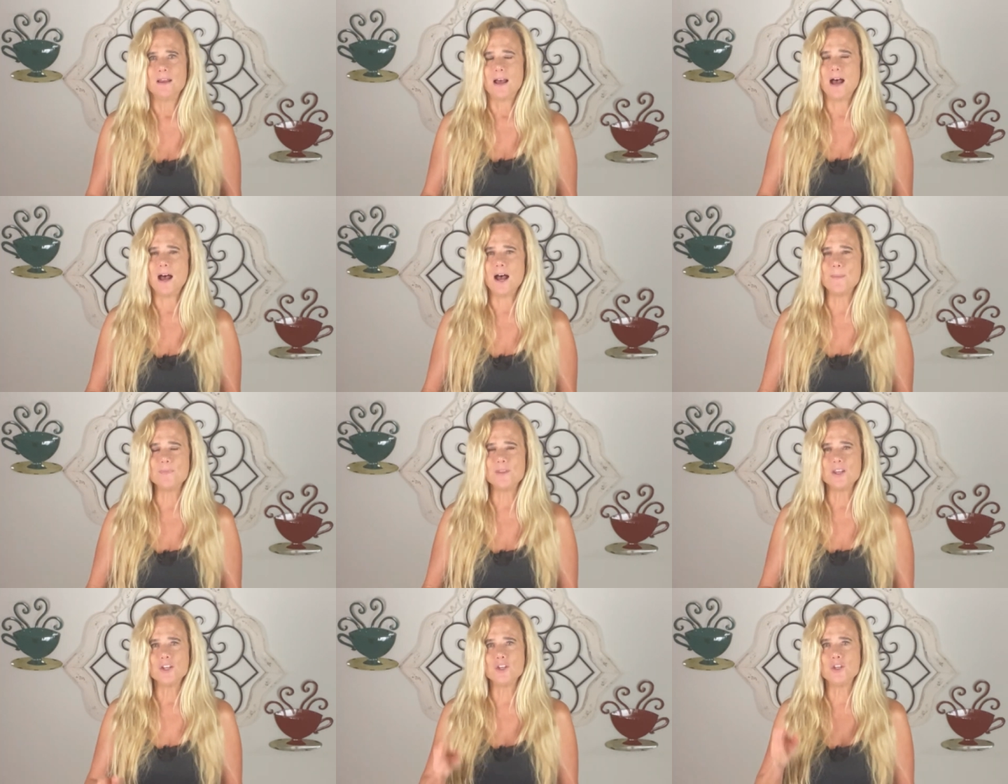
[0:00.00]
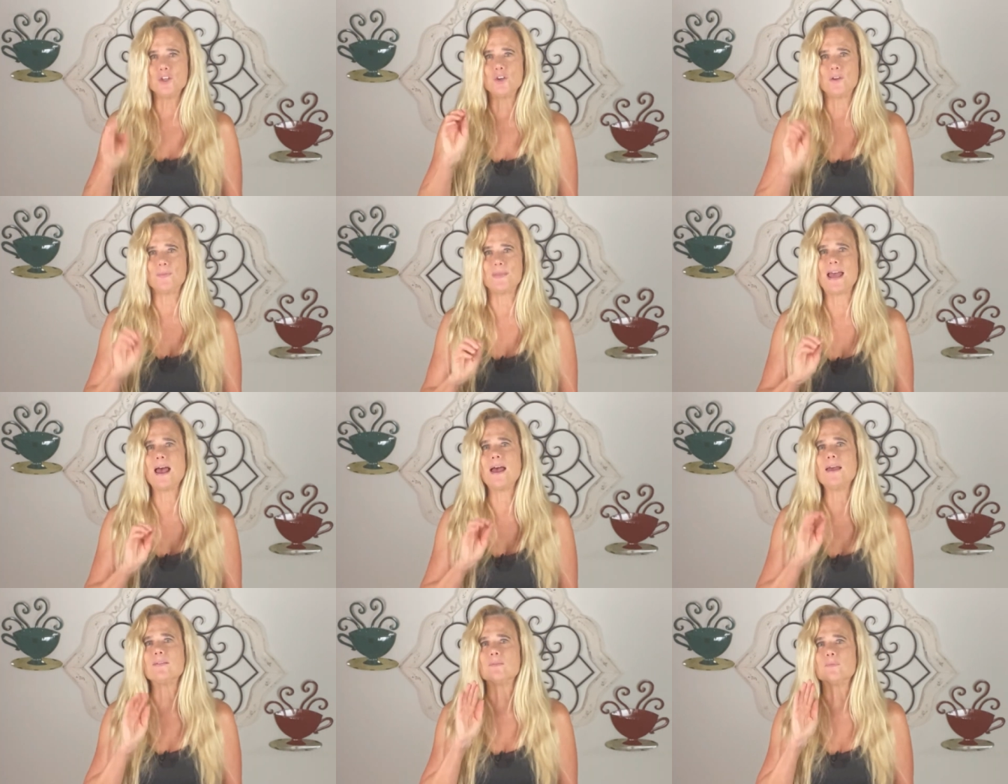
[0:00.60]

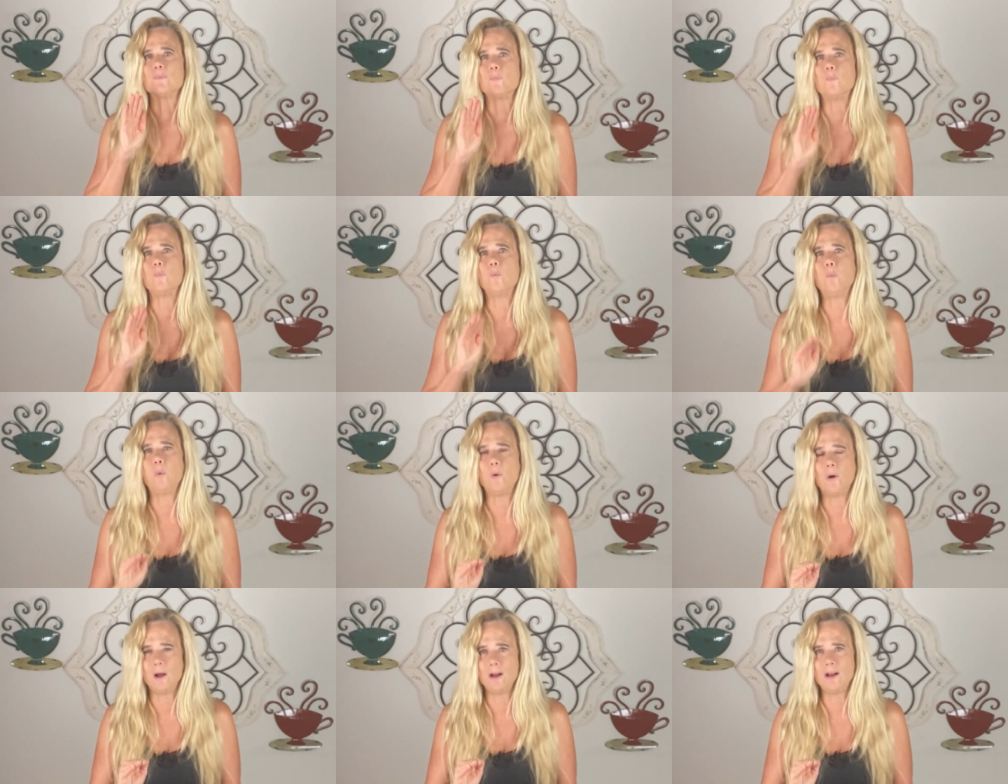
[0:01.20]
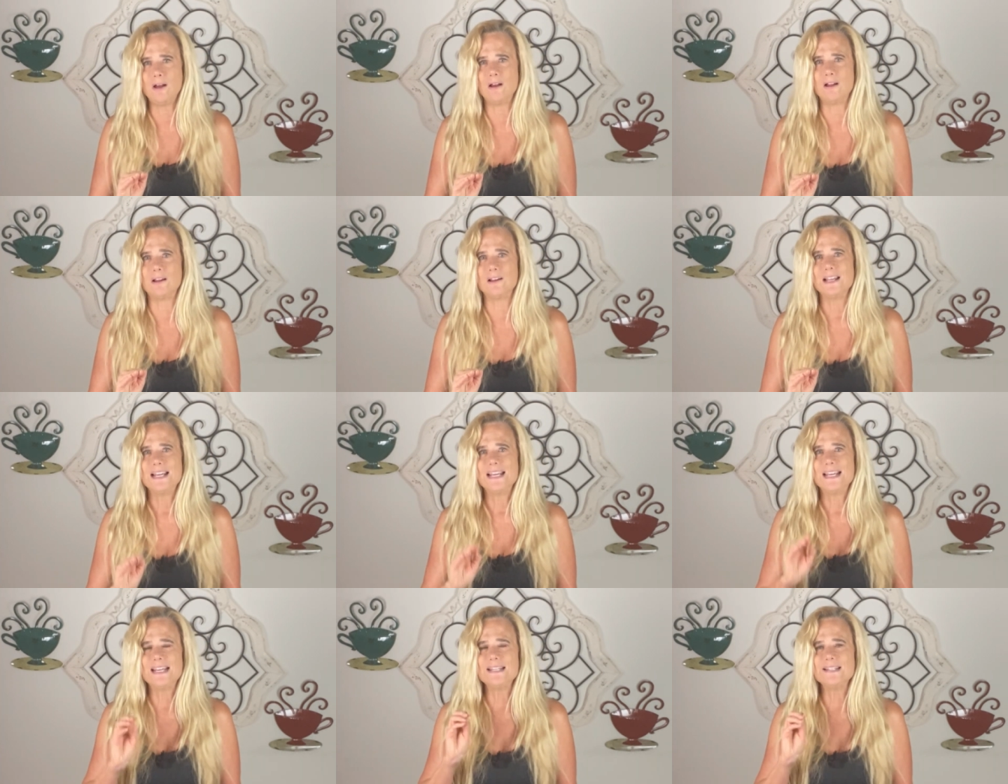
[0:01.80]
That
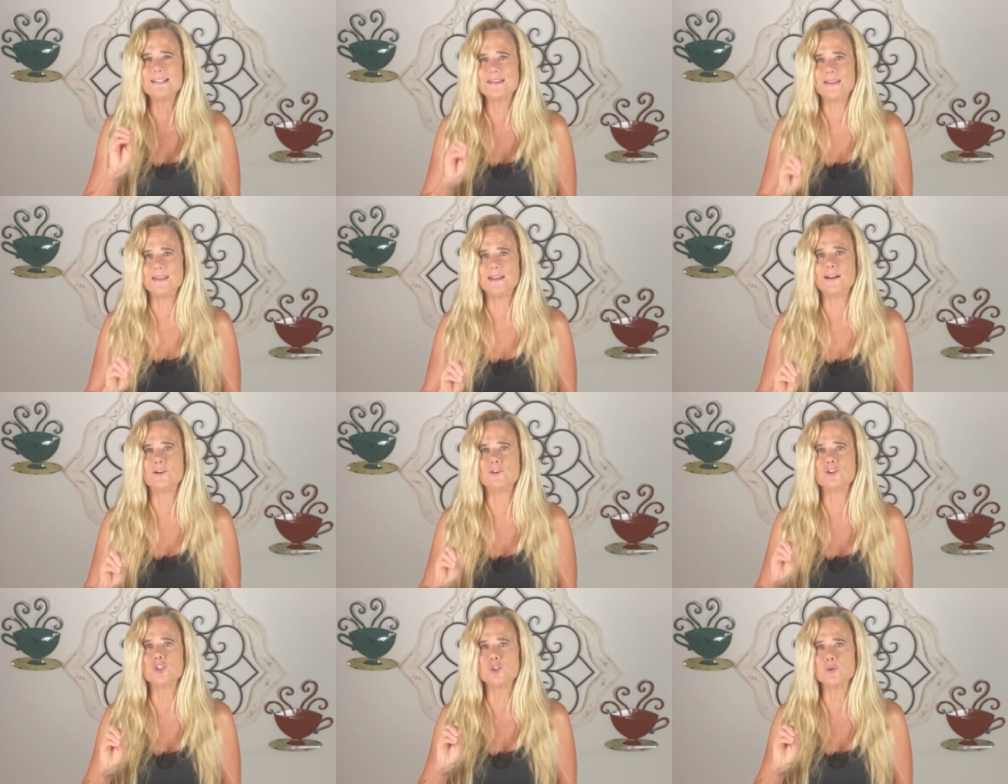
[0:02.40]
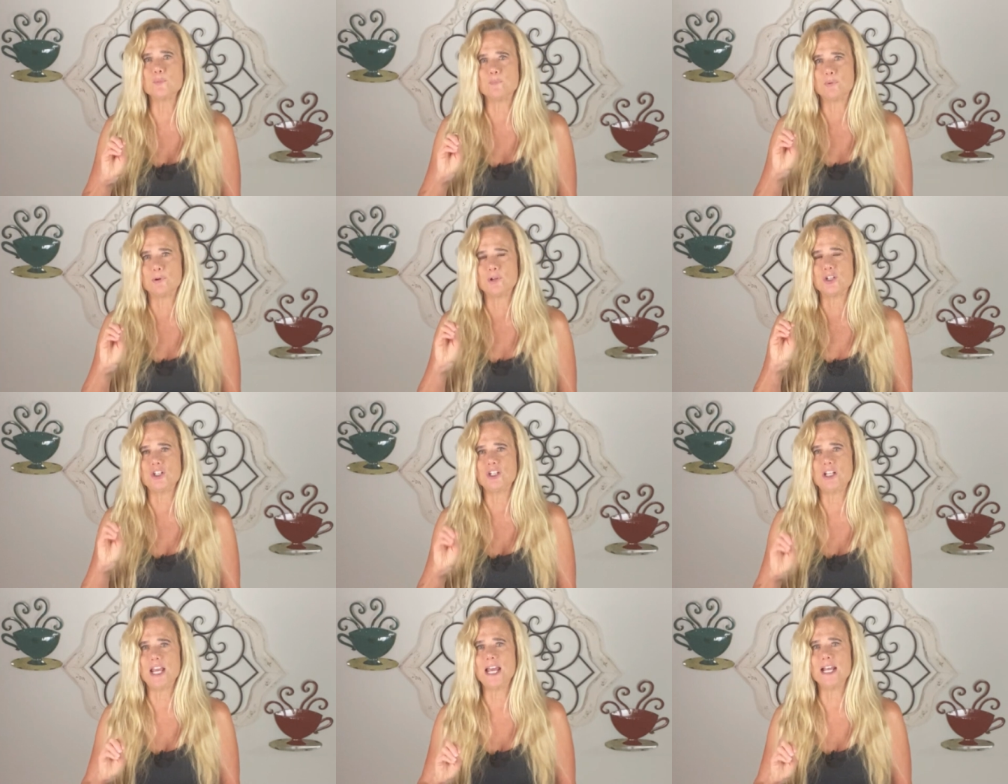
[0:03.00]
wall is there to
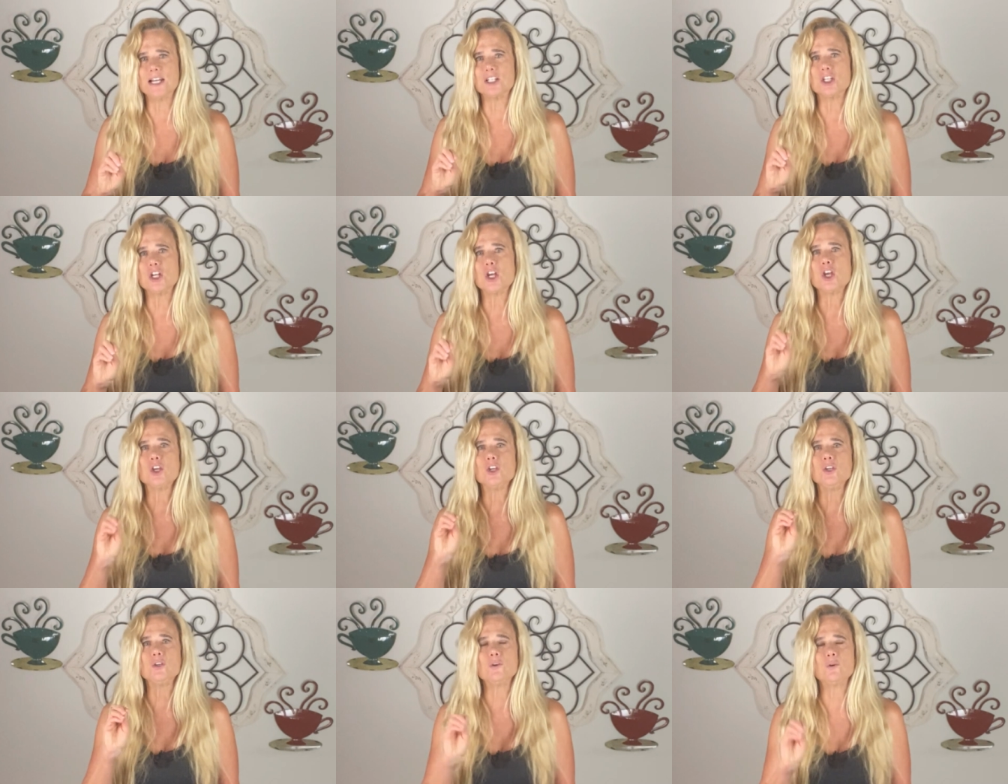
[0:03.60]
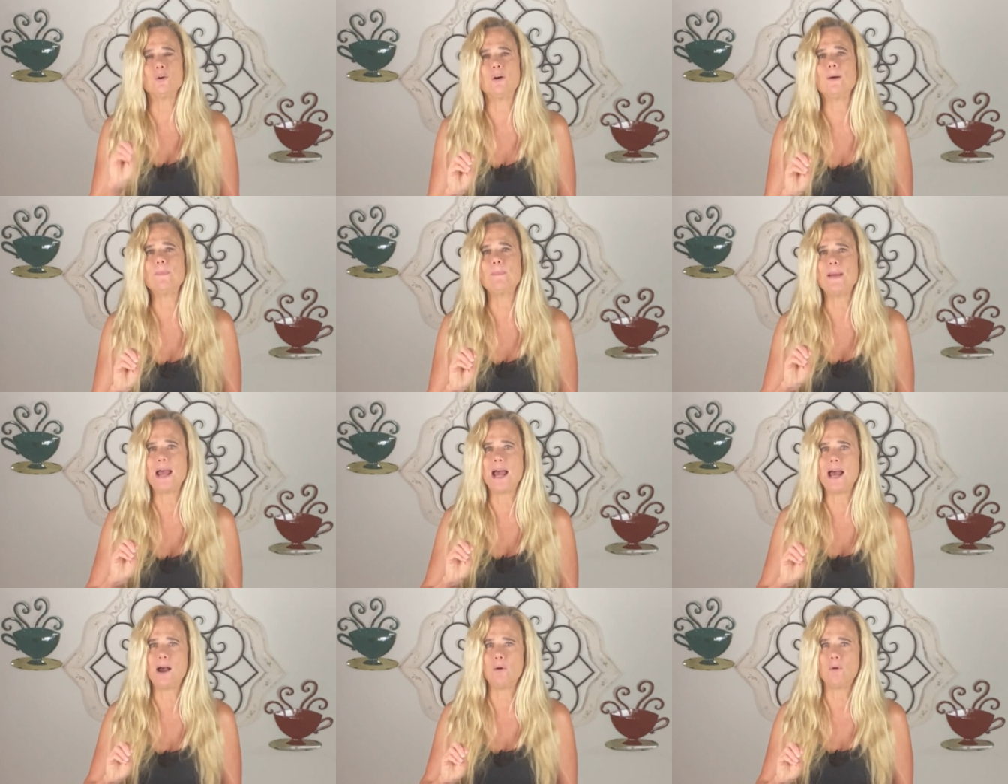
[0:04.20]
protect your
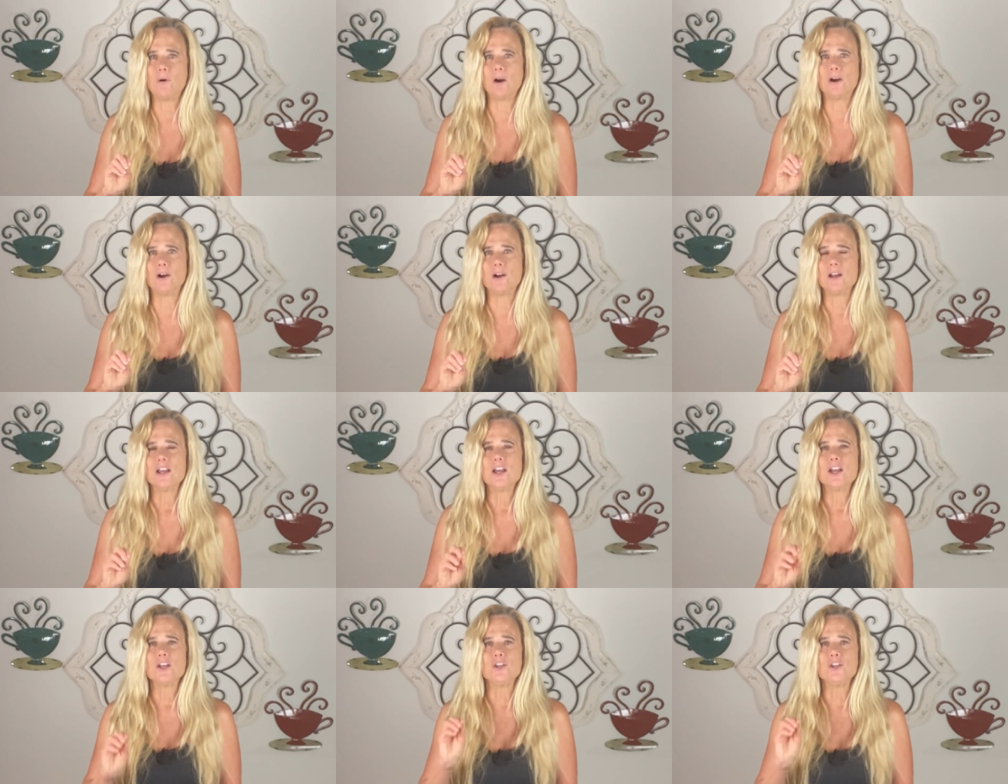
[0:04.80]
power,